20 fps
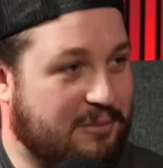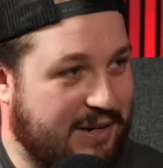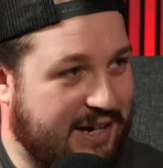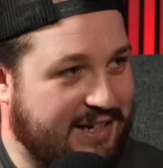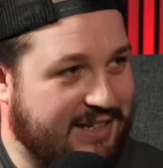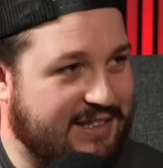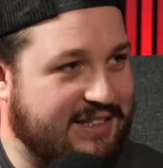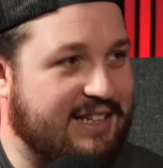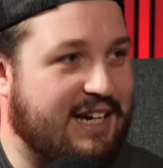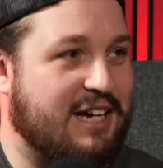
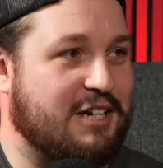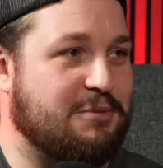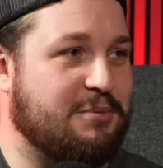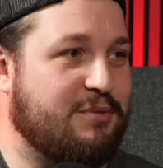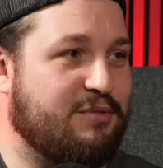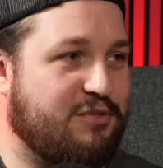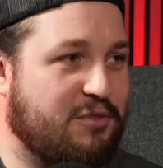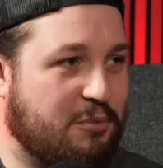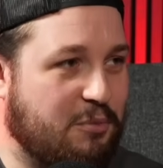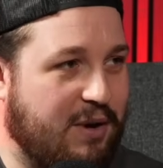Weird
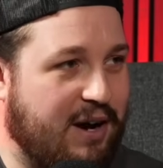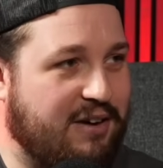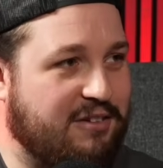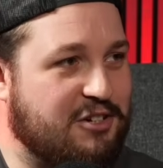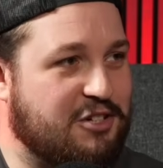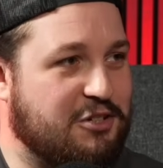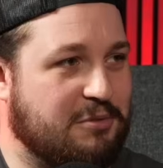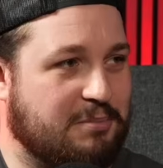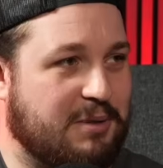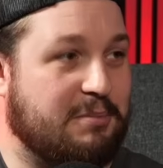detachment for where it
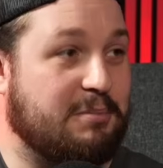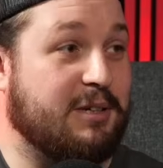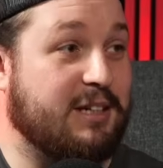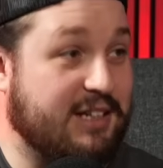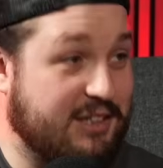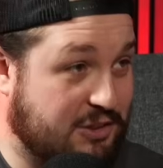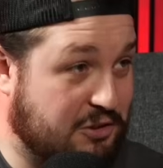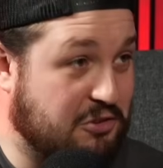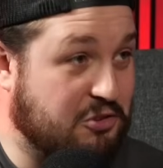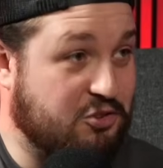should be, but it
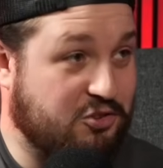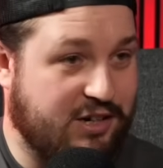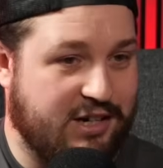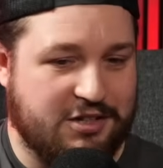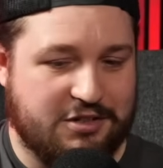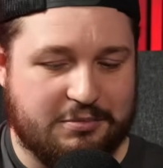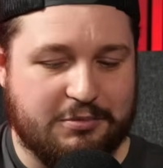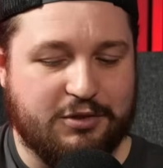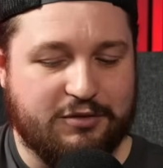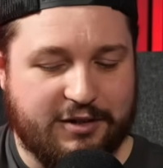is a good
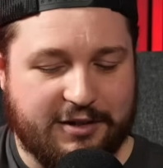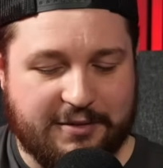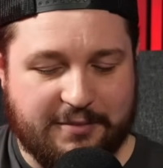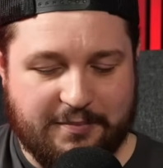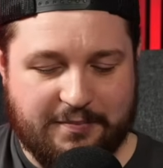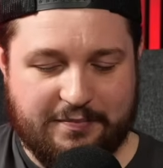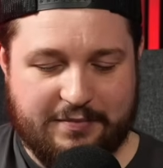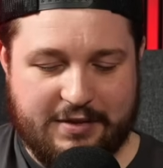stratagem. You're right.